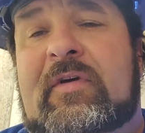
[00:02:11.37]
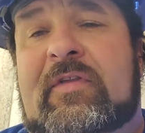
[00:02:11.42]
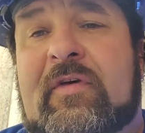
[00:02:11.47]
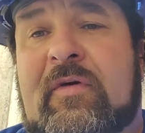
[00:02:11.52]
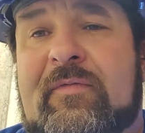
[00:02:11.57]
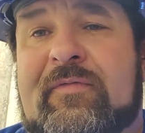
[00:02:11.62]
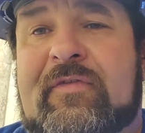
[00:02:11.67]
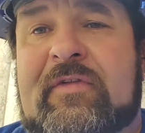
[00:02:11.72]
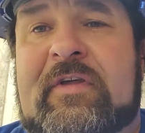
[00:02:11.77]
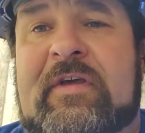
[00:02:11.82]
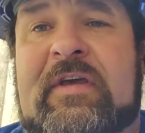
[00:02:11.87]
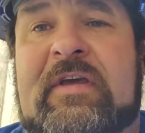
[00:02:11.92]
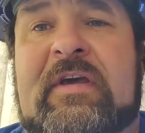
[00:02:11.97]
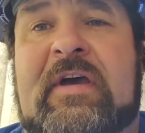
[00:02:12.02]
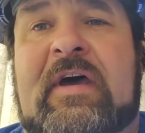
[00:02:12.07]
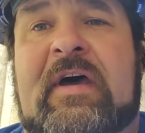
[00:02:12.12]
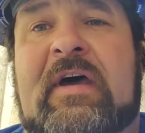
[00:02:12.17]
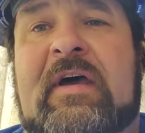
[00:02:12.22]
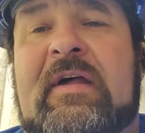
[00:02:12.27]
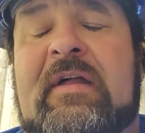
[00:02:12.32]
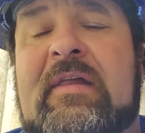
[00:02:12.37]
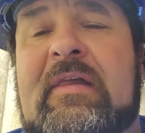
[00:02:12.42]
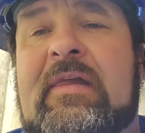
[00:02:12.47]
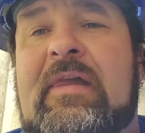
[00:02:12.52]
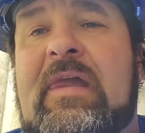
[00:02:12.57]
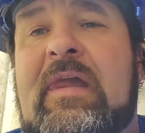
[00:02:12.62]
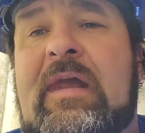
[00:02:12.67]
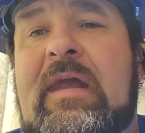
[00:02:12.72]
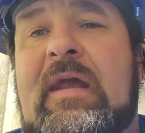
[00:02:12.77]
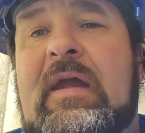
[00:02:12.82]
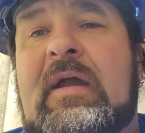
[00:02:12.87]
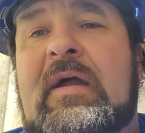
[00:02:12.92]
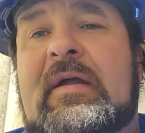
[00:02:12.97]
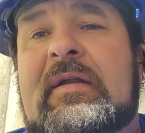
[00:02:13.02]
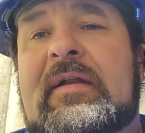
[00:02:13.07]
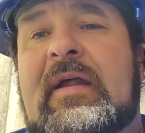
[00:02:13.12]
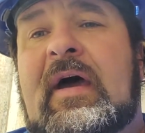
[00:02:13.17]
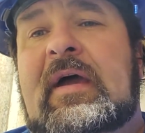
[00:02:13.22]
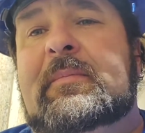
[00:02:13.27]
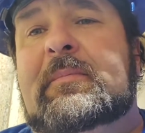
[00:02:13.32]
Hopefully
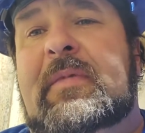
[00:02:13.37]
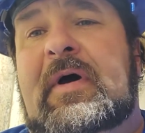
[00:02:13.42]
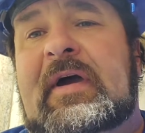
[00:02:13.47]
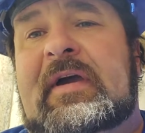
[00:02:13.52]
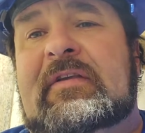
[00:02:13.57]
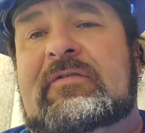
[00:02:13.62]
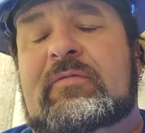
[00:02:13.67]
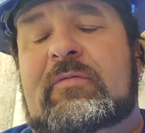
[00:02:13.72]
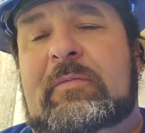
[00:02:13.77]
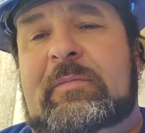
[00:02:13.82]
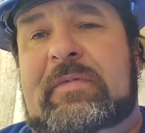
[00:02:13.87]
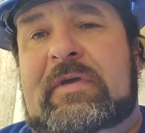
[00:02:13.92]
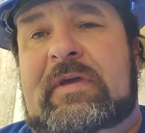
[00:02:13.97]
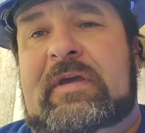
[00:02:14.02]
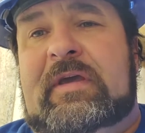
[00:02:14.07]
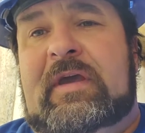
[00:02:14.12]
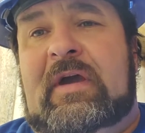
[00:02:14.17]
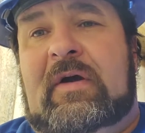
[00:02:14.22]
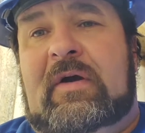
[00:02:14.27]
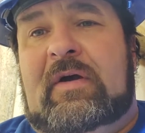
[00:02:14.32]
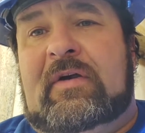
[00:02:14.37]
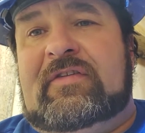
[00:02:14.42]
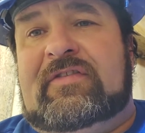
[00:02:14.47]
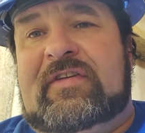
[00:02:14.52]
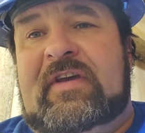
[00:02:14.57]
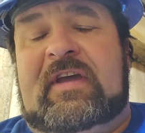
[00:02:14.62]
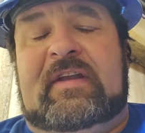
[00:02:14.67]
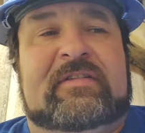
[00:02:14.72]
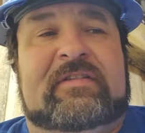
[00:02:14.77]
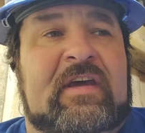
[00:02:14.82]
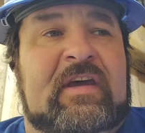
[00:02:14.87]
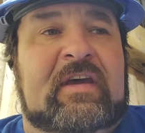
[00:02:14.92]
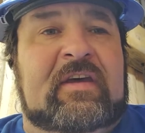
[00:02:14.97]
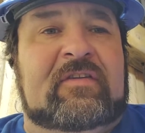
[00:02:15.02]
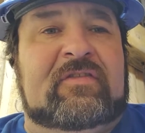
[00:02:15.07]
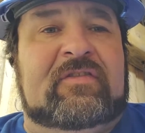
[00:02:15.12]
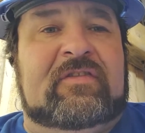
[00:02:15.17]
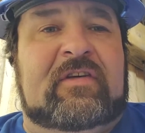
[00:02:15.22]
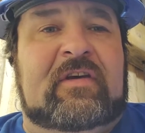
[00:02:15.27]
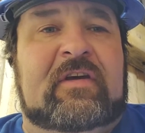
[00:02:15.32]
9 buckets will be our set
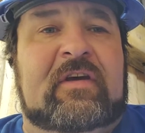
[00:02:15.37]
test.